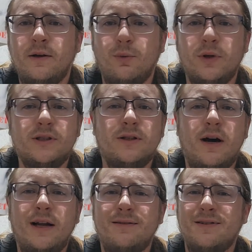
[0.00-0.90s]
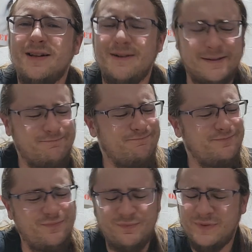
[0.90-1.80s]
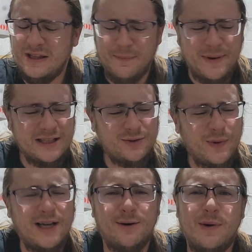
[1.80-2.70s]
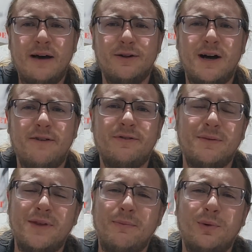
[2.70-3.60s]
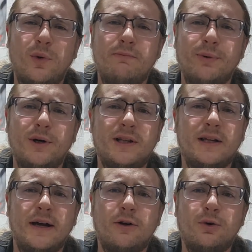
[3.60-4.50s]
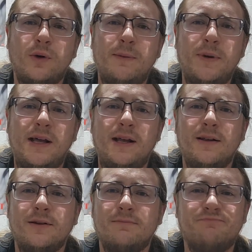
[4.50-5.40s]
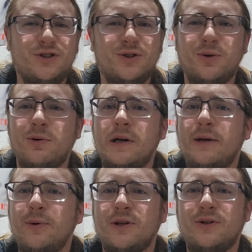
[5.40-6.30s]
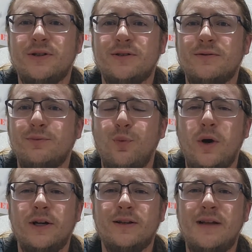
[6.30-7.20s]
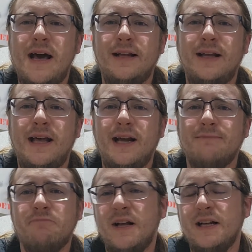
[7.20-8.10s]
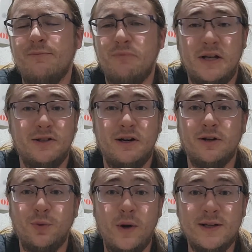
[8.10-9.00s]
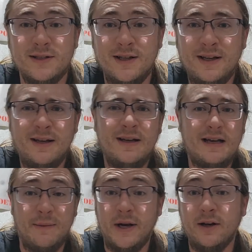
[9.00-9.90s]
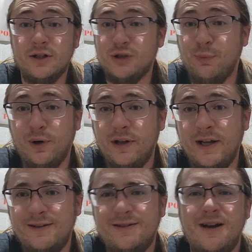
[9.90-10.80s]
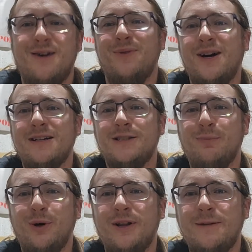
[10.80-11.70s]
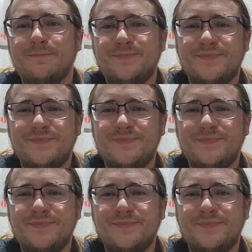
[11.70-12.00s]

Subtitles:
What's not the best way to round off the number 1 book than a creepy story with just what an ending? Is there a twist? Am I going to spoil it? No, I'm not going to spoil it.